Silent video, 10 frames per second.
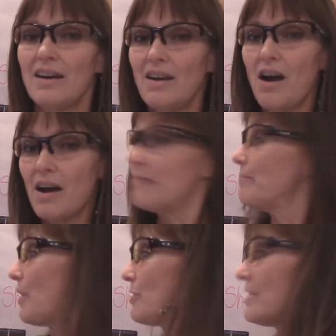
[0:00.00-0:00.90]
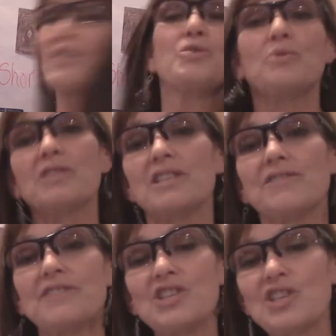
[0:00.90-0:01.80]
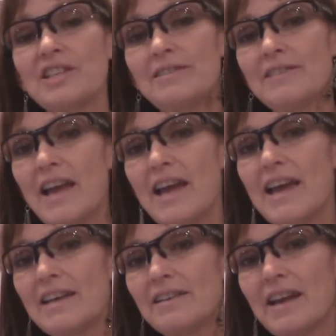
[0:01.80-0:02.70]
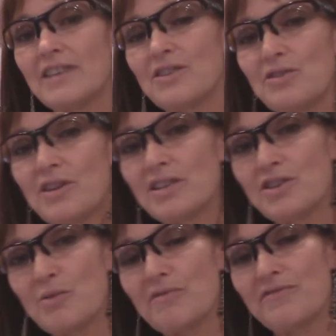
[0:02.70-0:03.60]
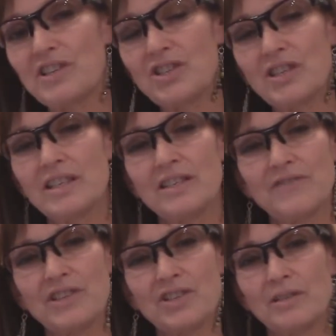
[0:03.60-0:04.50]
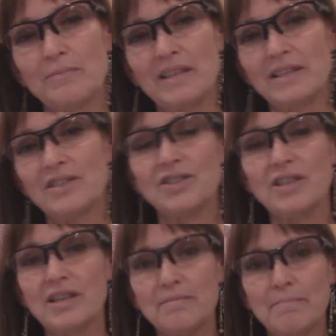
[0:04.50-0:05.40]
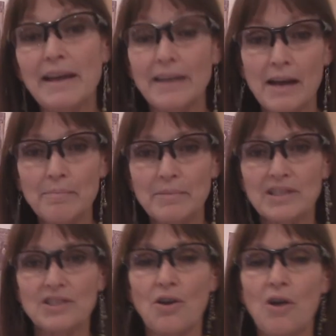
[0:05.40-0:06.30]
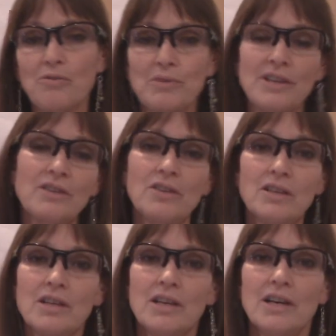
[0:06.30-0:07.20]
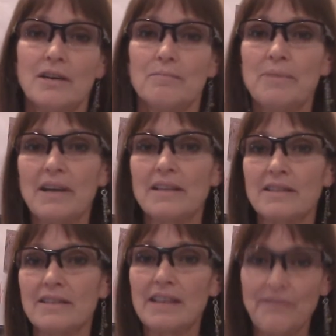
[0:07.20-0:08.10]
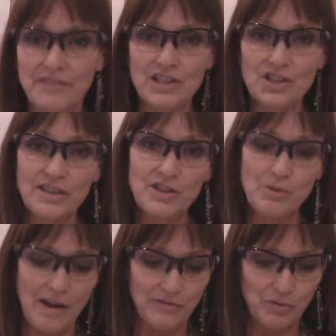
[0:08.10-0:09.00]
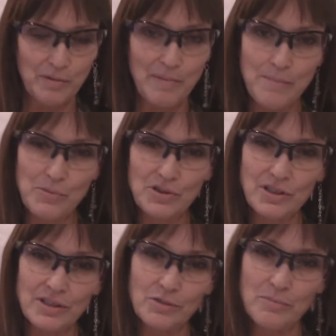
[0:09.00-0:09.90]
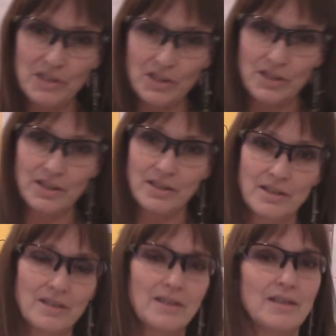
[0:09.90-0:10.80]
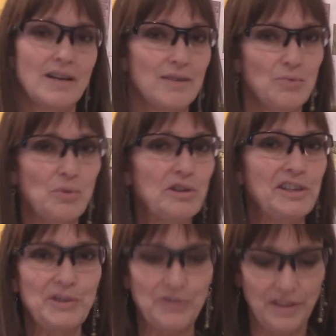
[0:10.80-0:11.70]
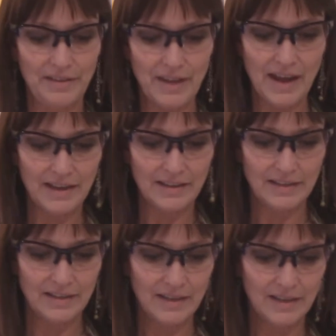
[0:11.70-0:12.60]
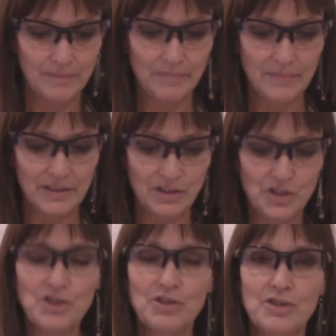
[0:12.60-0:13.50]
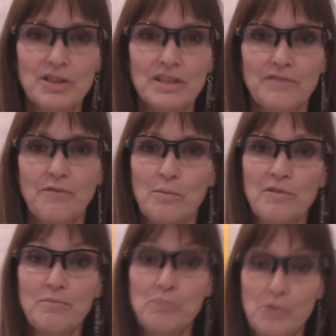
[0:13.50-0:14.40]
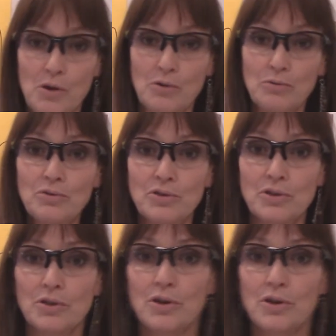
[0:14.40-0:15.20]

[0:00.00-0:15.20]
Our next word is fiction, and I know you guys know what fiction is. Fiction means made up, it's not real, but the definition that you have to remember is a little bit wordier than that. Literature is the form of prose.